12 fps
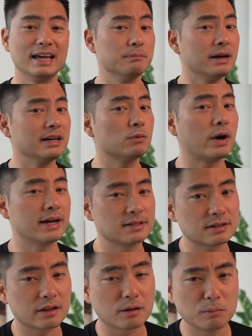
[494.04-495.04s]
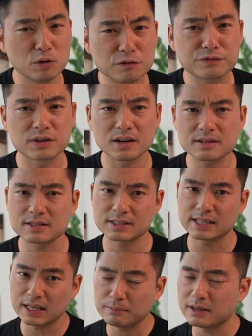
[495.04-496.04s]
In many ways, the move does
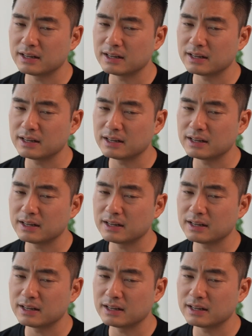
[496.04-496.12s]
seem